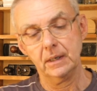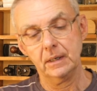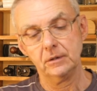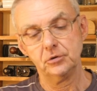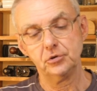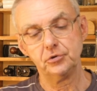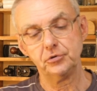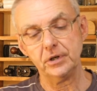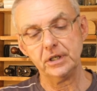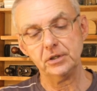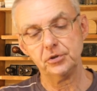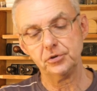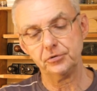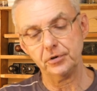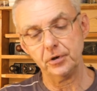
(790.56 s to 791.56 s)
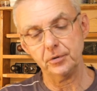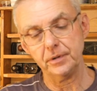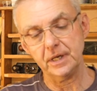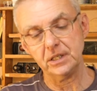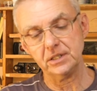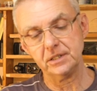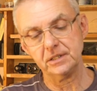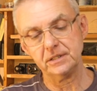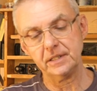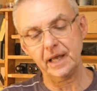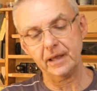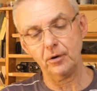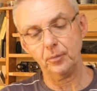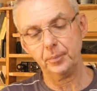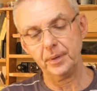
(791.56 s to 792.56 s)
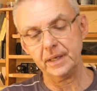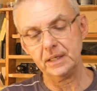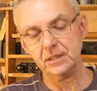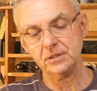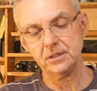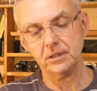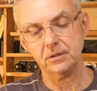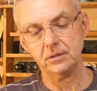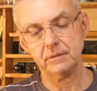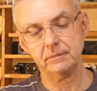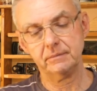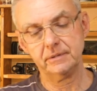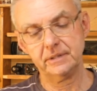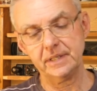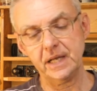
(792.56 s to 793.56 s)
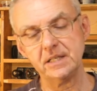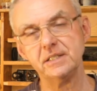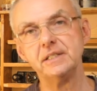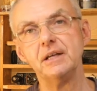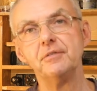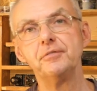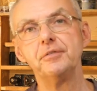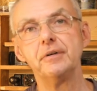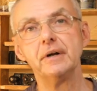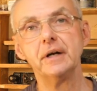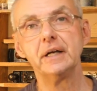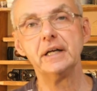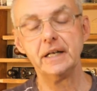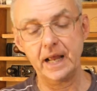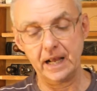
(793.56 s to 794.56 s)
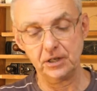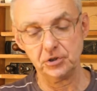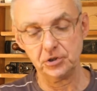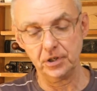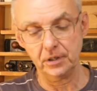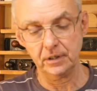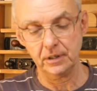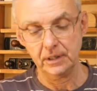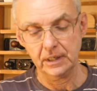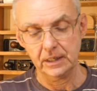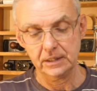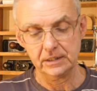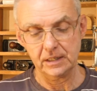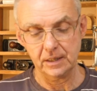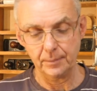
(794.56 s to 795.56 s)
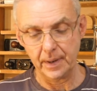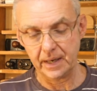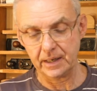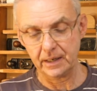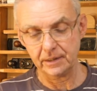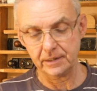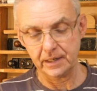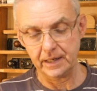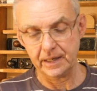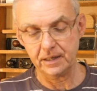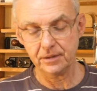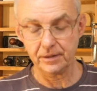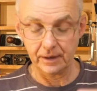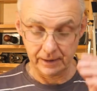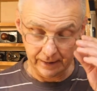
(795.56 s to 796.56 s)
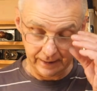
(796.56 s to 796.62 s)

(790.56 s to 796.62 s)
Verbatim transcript: strings through this tailpiece and testing for a connection to the metal underneath.